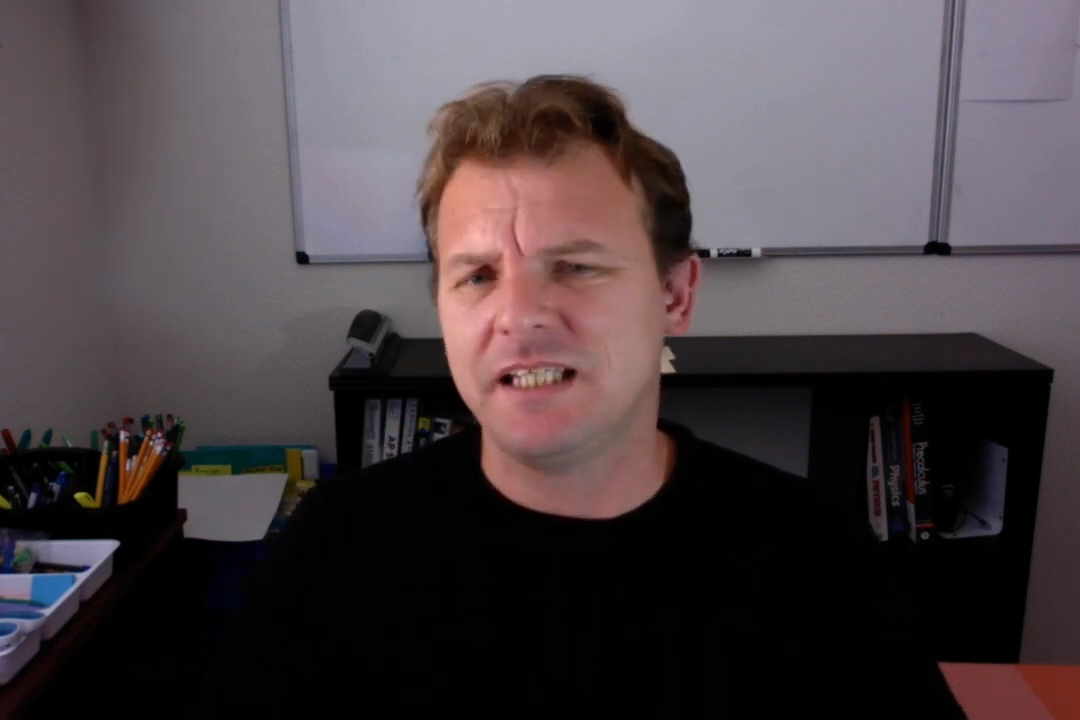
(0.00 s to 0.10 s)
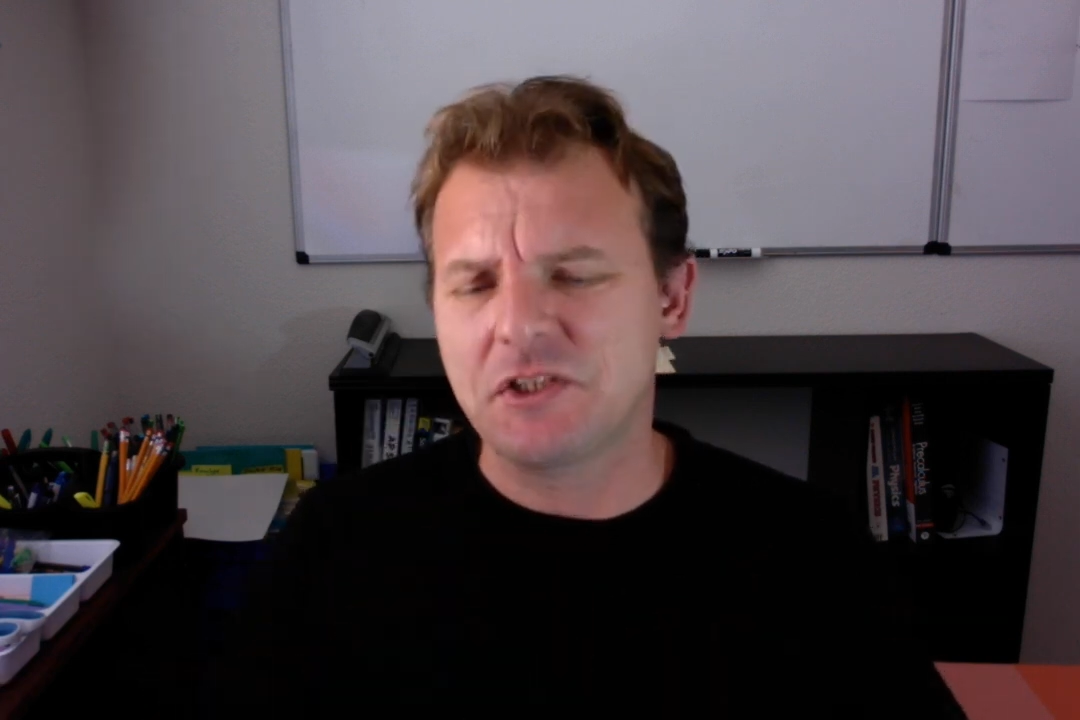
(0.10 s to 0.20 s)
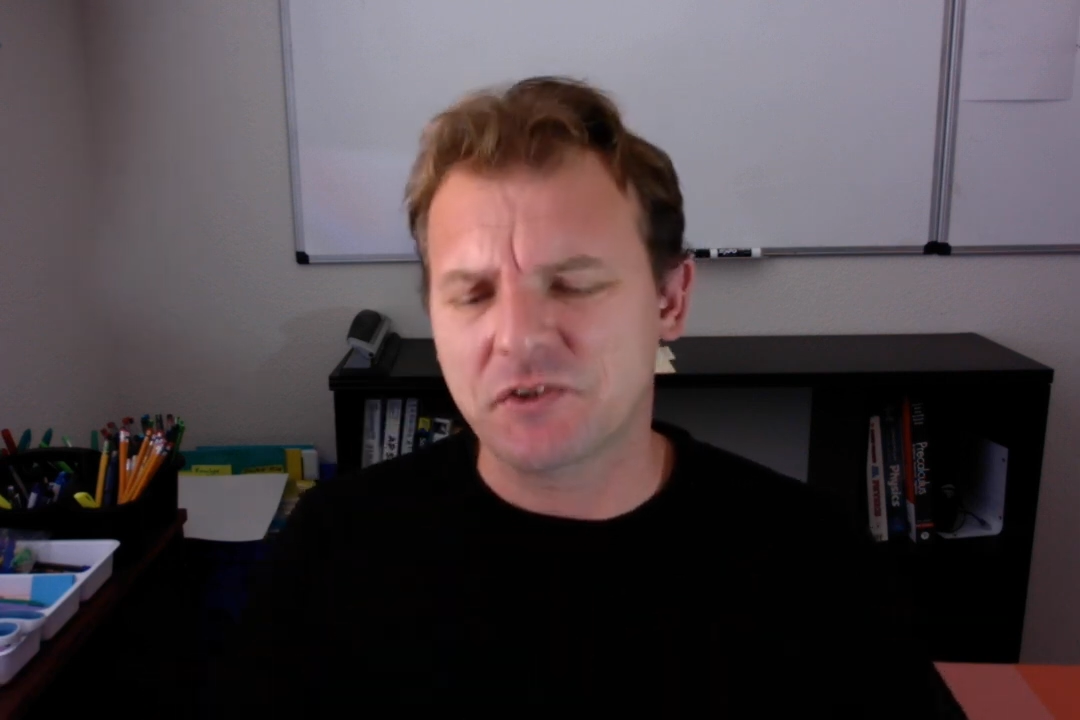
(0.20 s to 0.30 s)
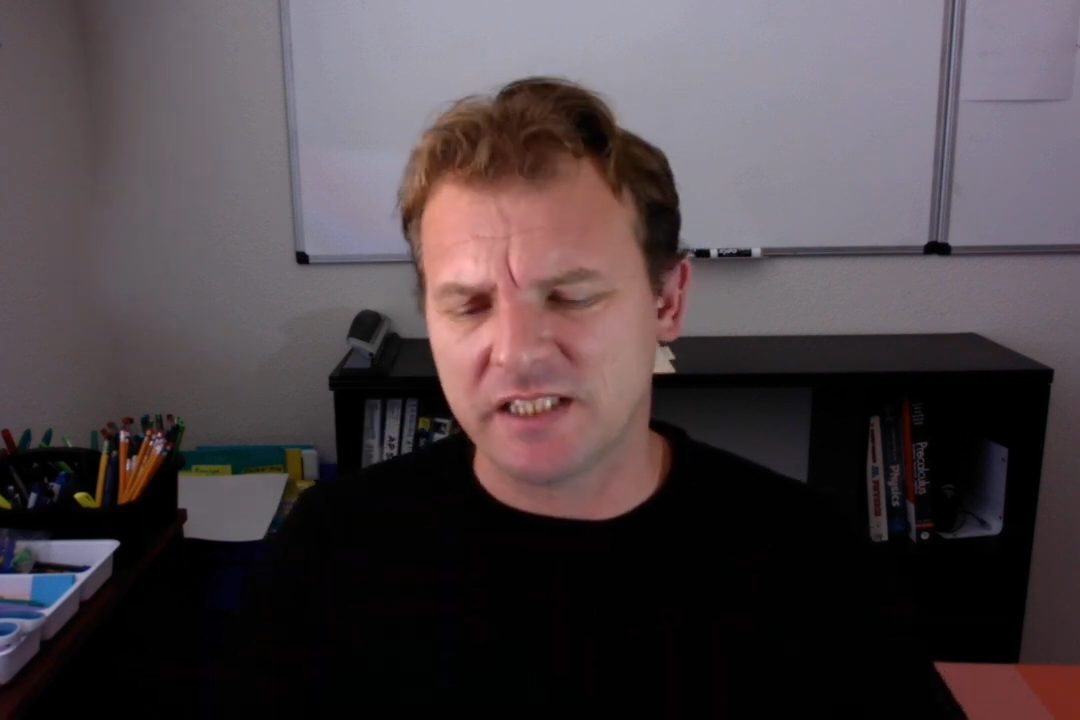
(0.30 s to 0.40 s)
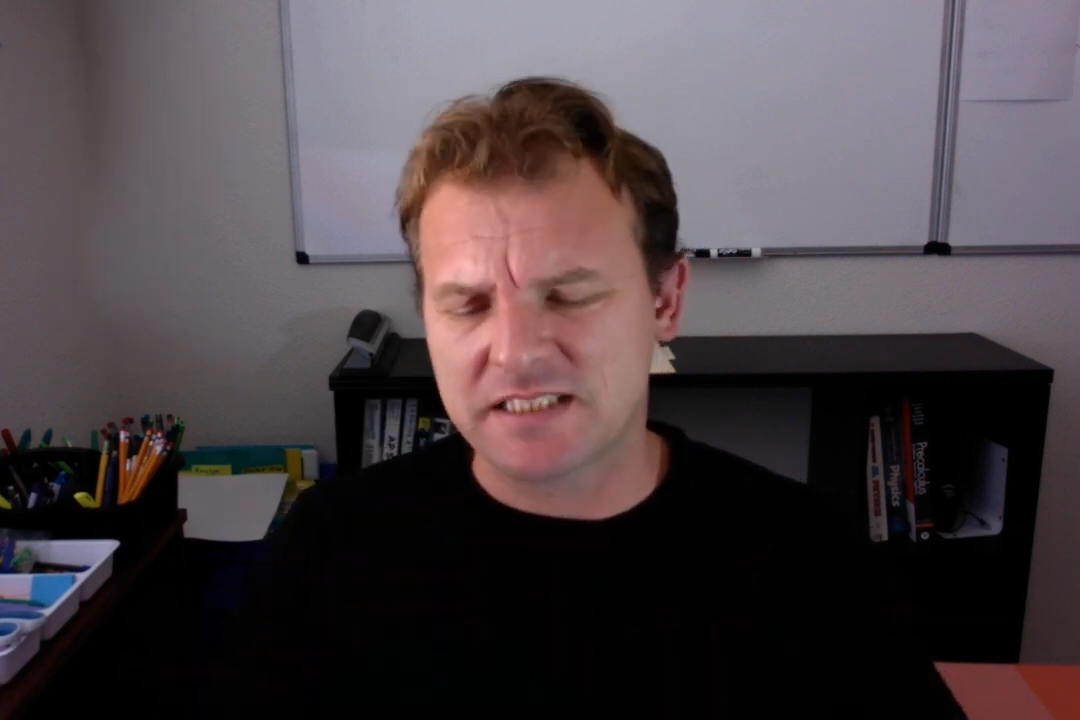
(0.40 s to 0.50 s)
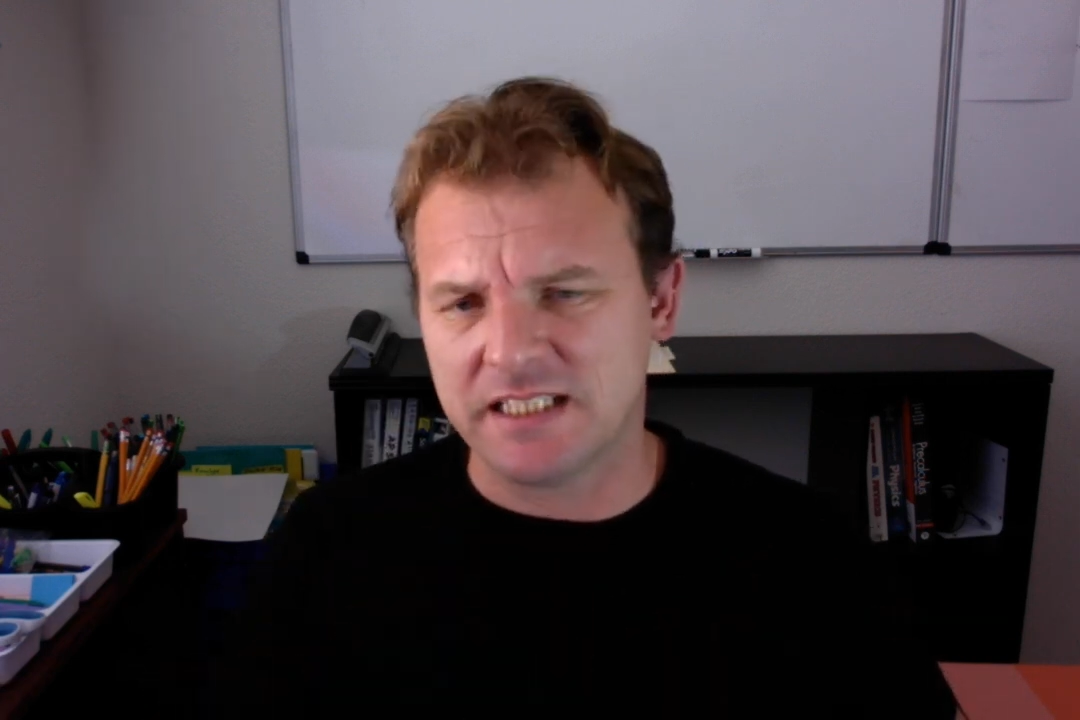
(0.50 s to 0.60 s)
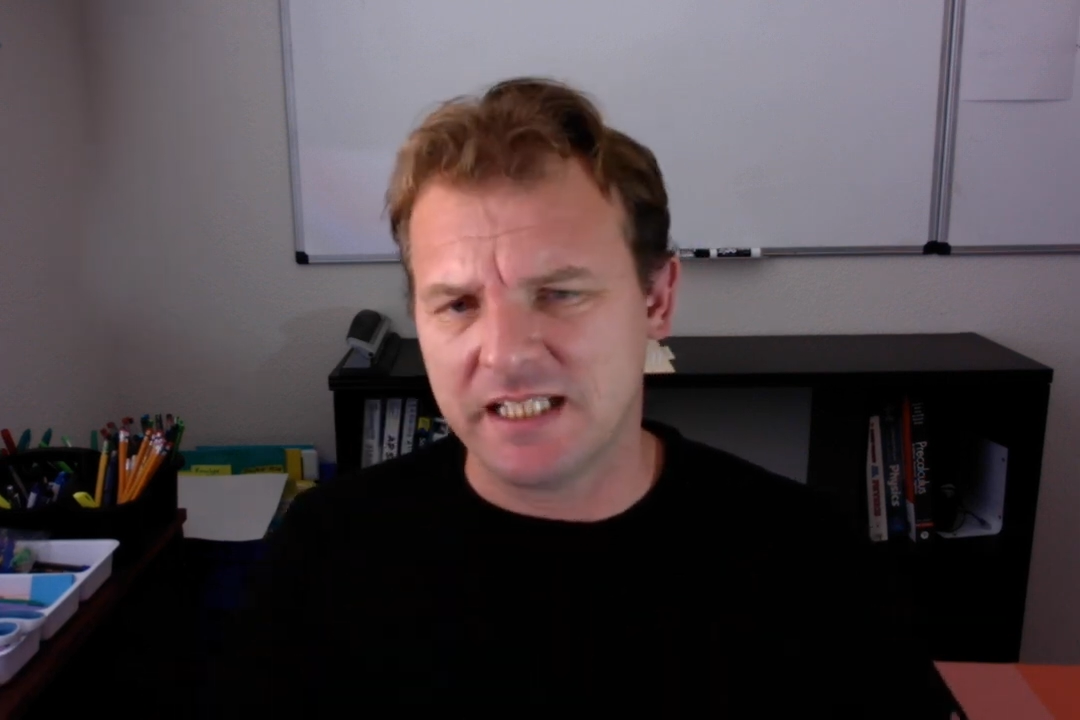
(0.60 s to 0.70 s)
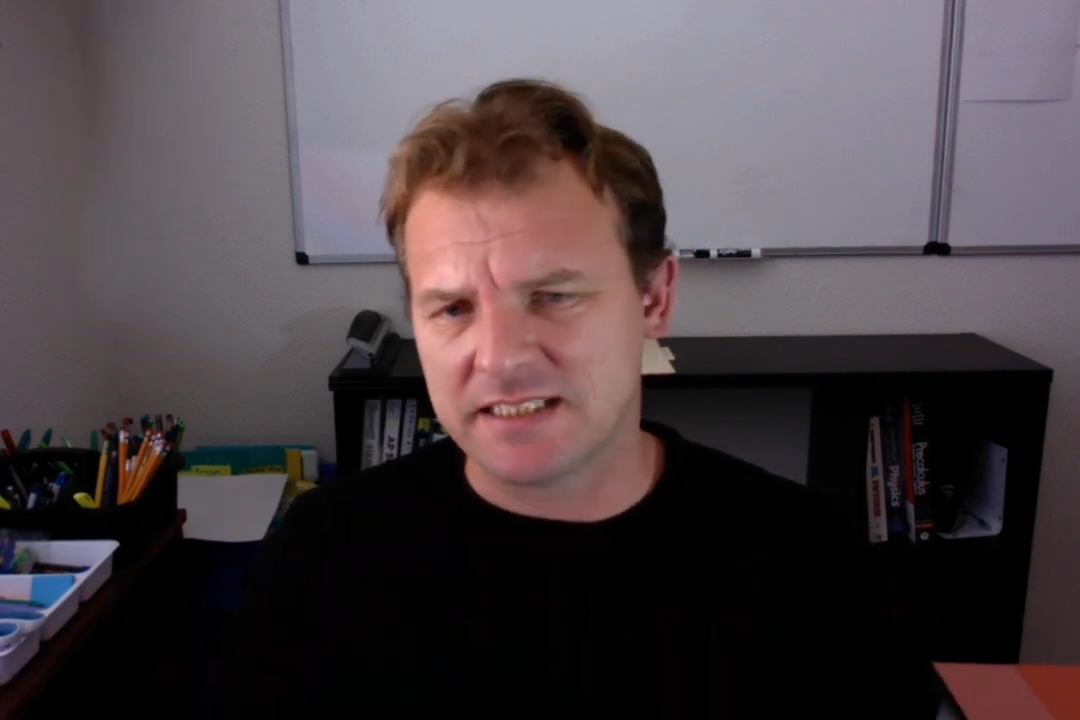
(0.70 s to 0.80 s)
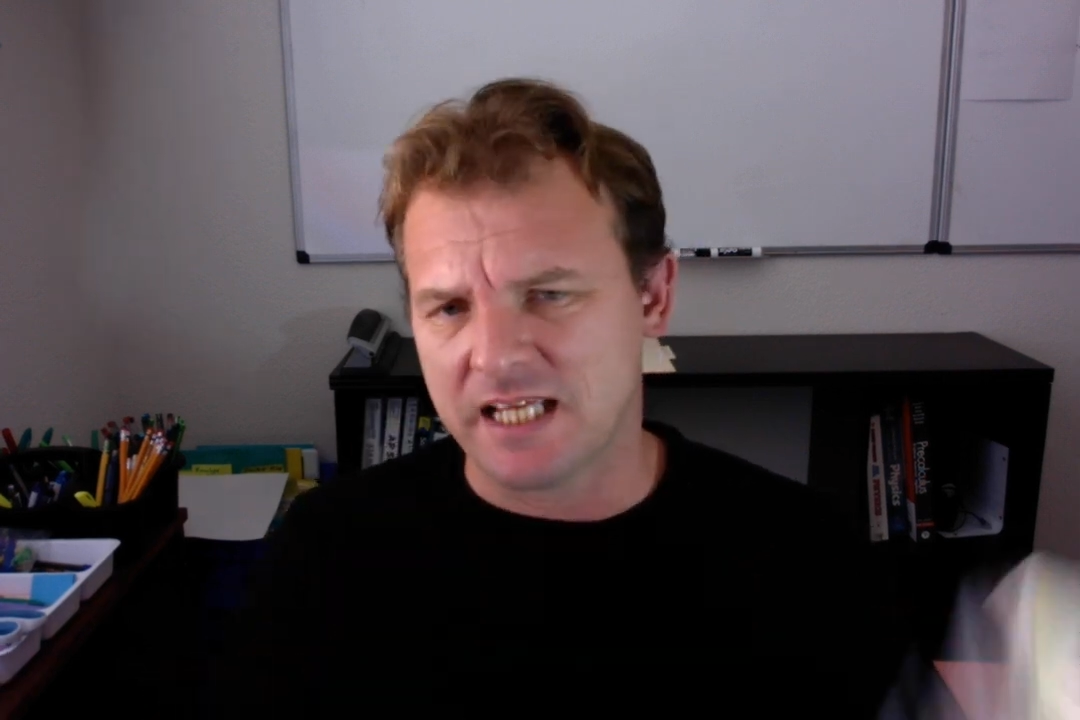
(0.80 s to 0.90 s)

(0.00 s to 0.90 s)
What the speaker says: interesting as